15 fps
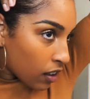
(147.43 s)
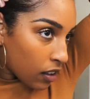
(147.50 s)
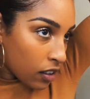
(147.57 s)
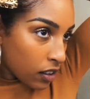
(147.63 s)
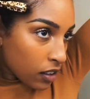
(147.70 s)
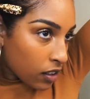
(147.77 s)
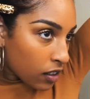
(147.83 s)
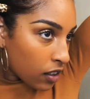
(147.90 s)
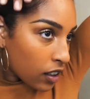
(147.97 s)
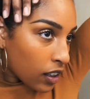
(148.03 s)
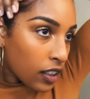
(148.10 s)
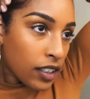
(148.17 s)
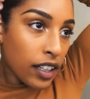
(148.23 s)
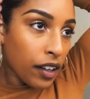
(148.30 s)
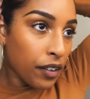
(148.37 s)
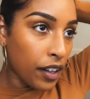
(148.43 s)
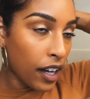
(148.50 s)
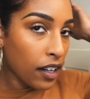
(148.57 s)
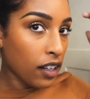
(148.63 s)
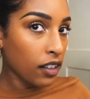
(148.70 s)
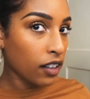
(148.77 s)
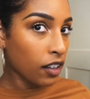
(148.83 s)
sleek down that a
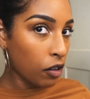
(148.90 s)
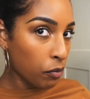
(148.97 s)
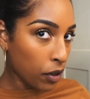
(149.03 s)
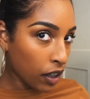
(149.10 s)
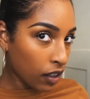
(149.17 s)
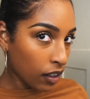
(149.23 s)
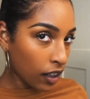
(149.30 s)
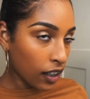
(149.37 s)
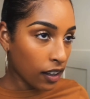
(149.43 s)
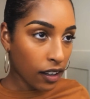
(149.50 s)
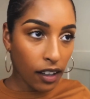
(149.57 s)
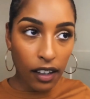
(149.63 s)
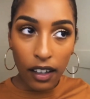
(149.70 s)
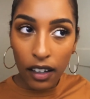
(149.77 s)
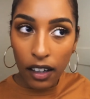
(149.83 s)
little bit like that.